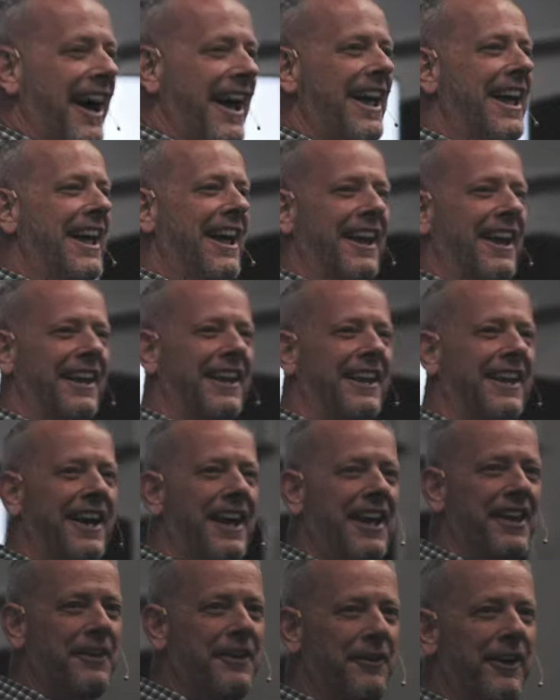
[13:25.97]

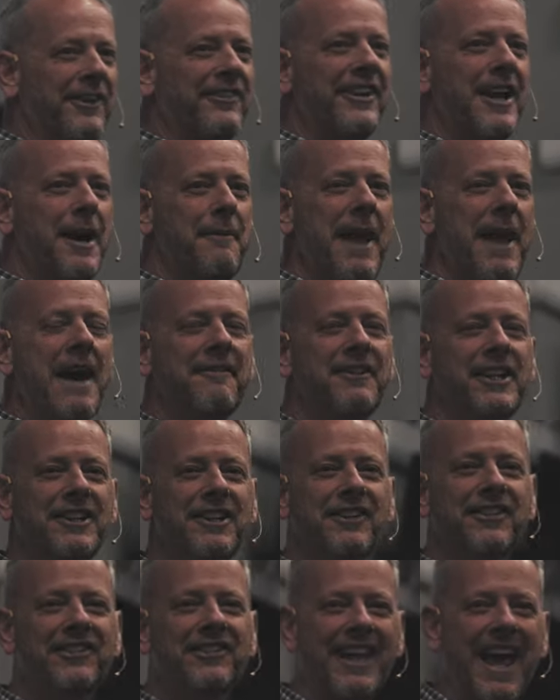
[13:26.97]
the reason I'm having
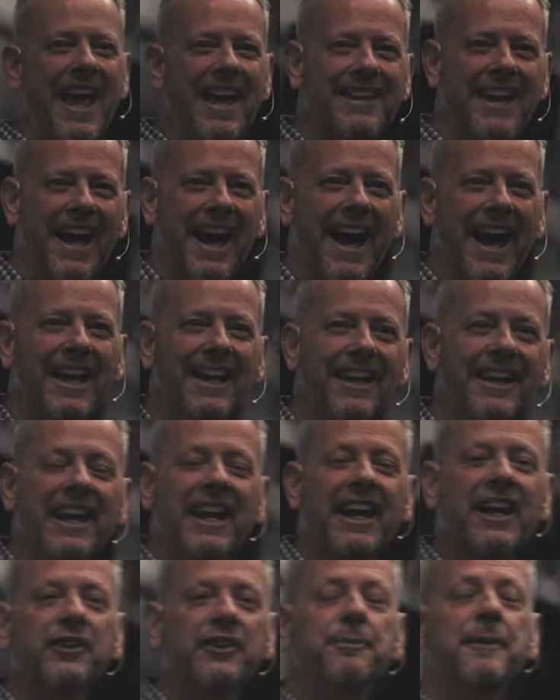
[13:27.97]
you say
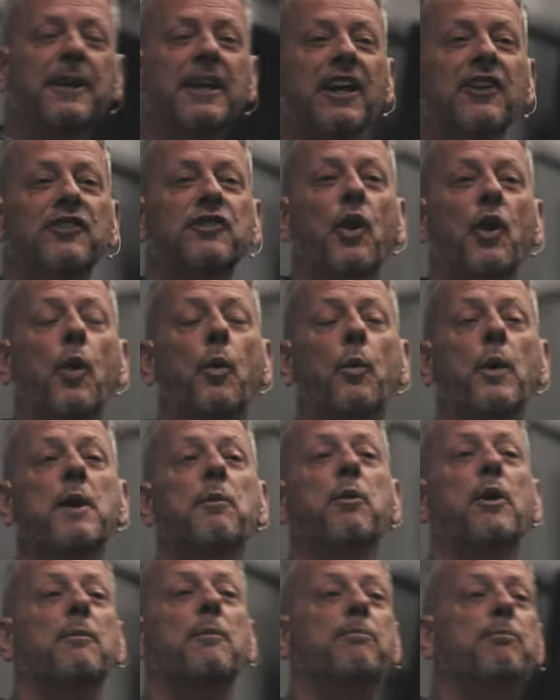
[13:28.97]
that is because we
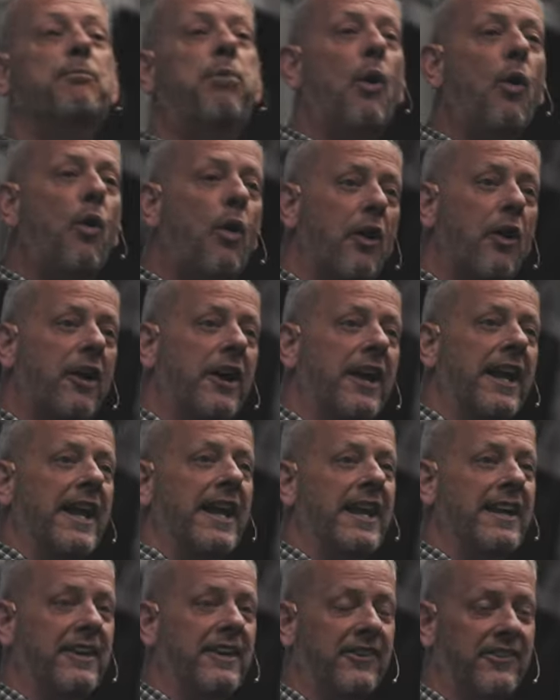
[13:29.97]
were born
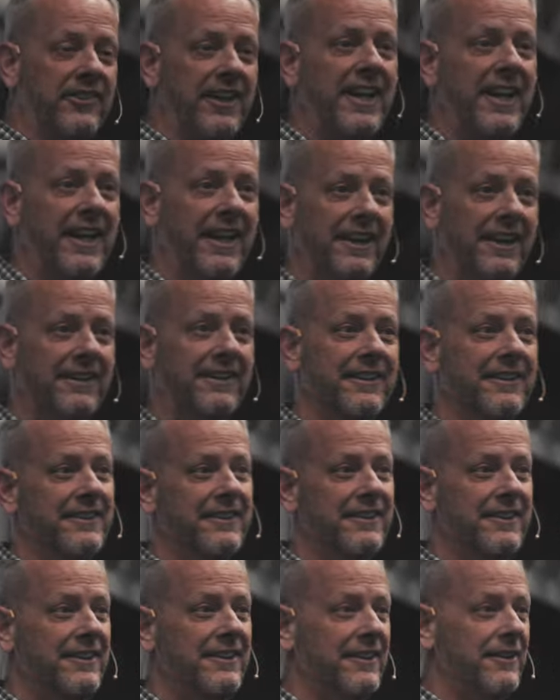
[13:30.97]
into sin.
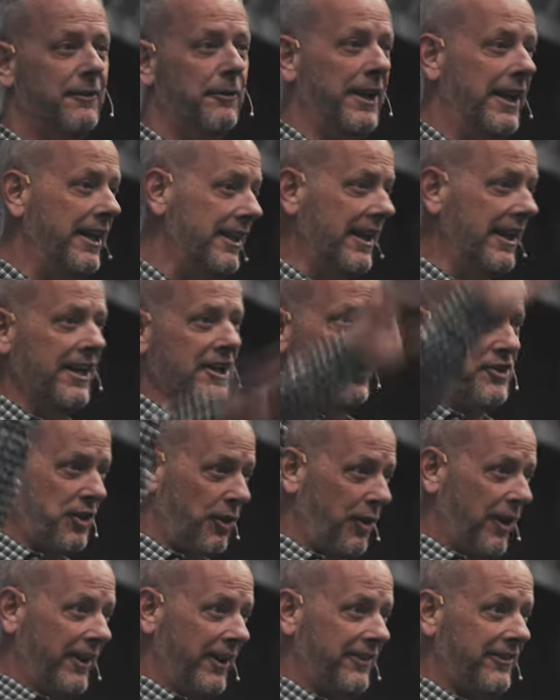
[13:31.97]
We didn't get a
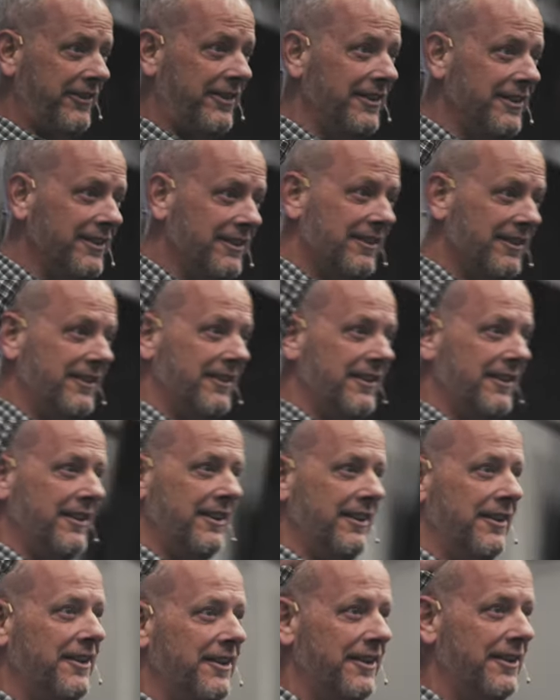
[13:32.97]
choice.
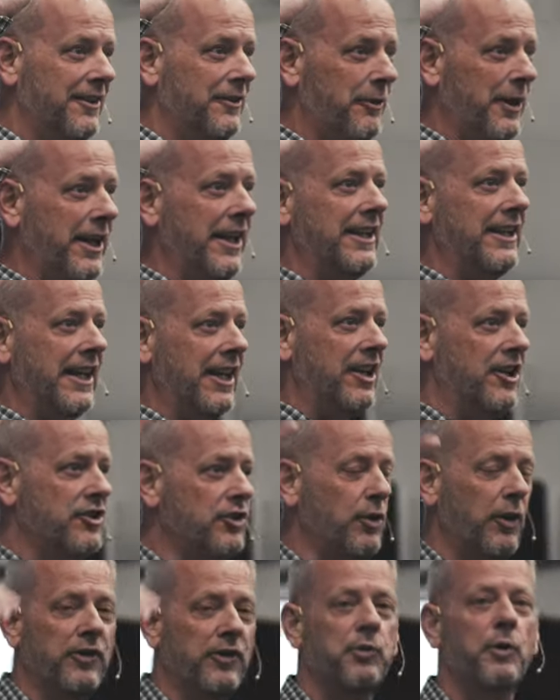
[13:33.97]
We didn't get a
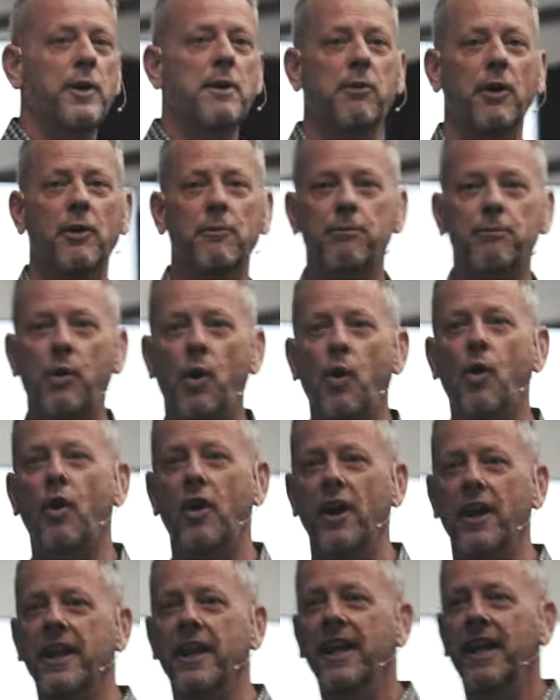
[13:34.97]
choice. We were
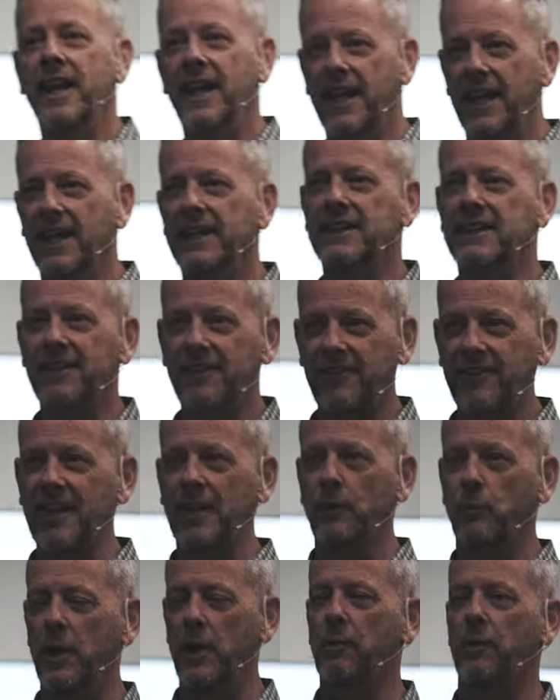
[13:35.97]
born in
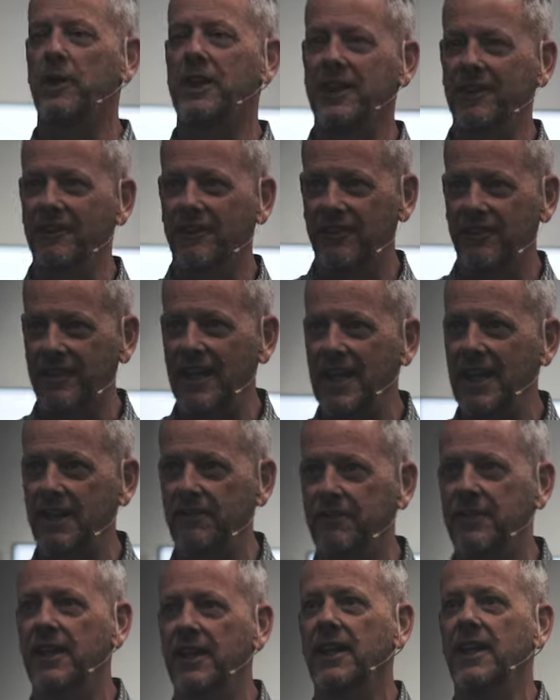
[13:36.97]
sin. We were
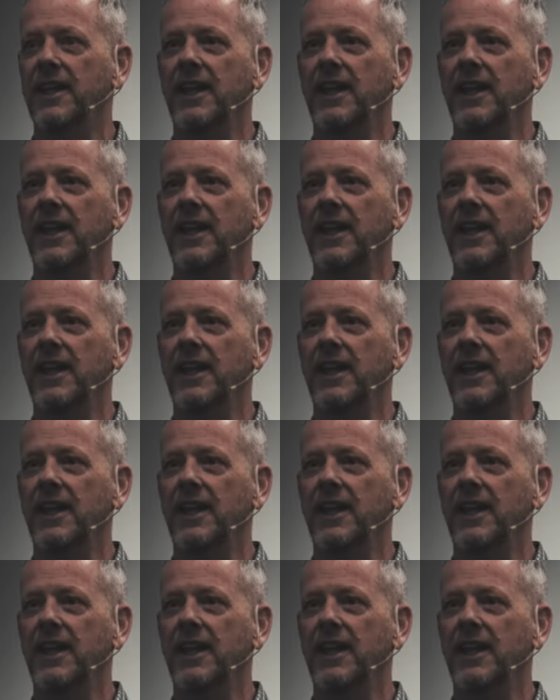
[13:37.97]
conceived